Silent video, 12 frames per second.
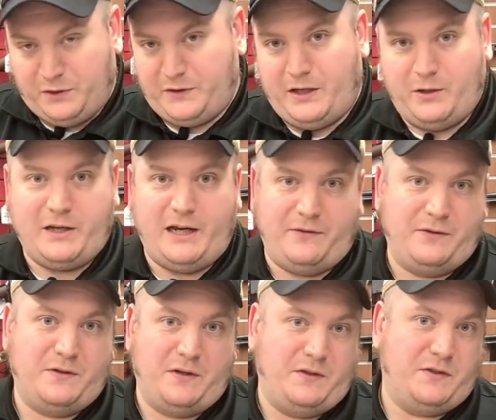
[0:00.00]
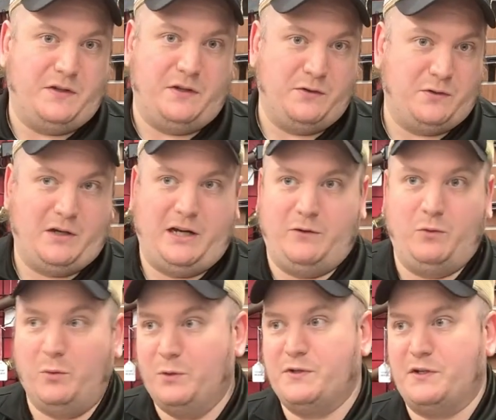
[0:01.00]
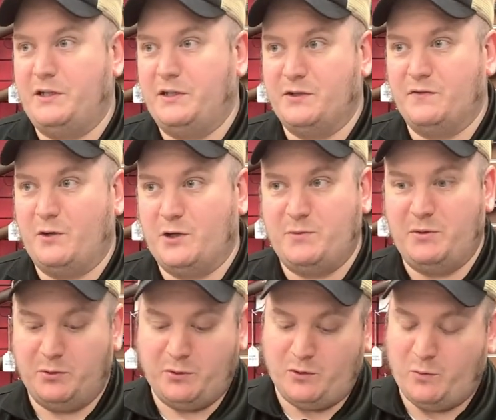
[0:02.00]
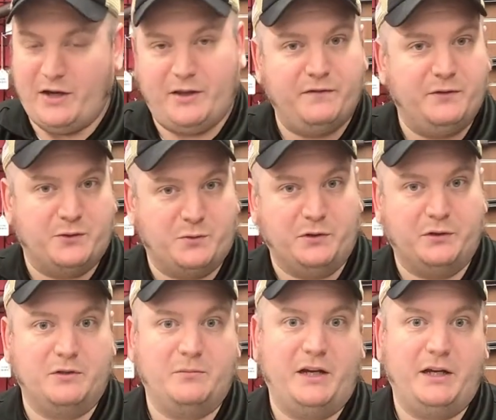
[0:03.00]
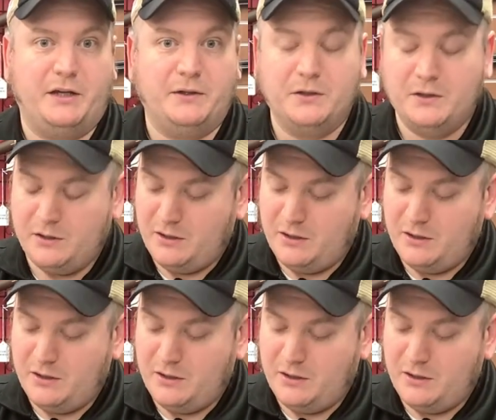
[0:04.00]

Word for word: really the Hellcat and the SIGs are kind of what we're seeing as far as people going, wow, that feels really good in my hand.